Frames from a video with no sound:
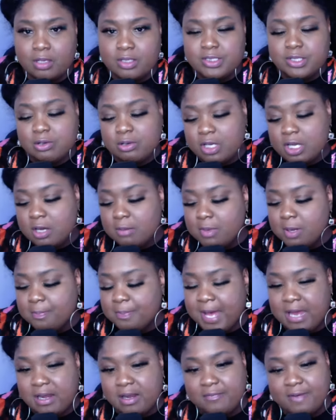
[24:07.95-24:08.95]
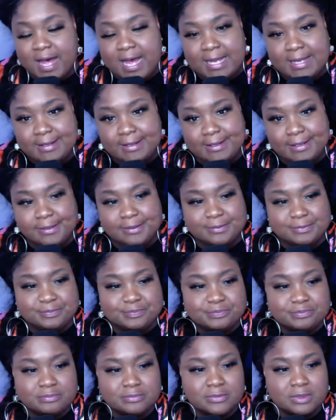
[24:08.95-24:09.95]
So come up out of hiding.
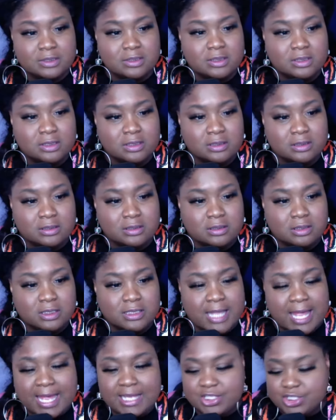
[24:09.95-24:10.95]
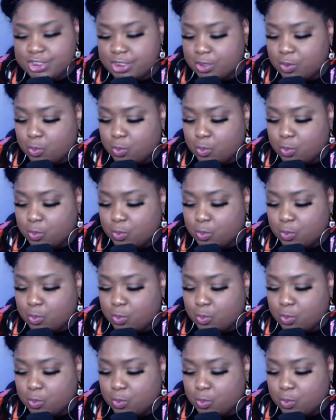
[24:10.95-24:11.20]
Last